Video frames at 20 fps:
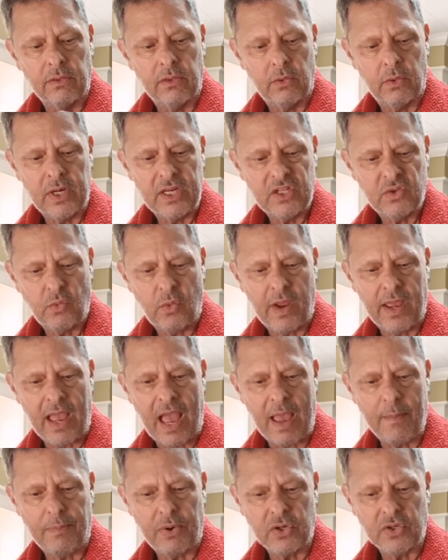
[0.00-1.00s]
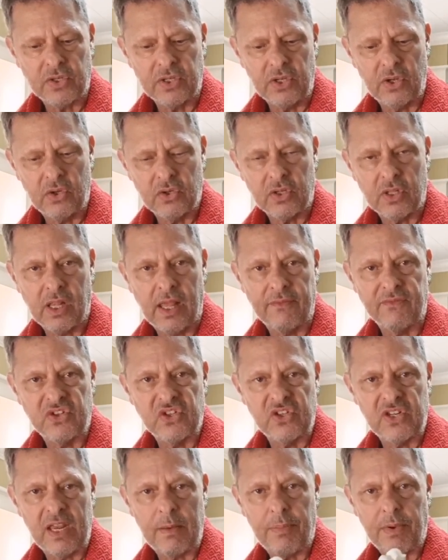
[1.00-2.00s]
the reason why I personally use
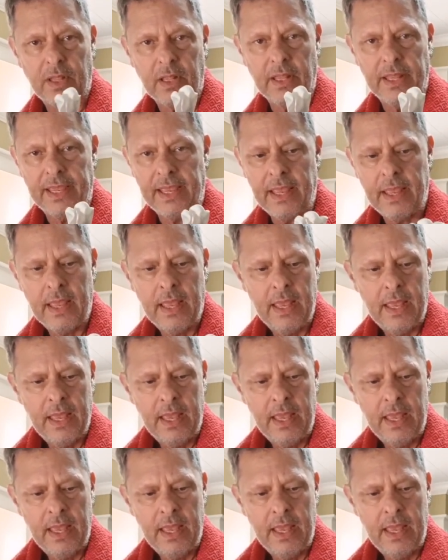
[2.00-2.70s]
gloves typically,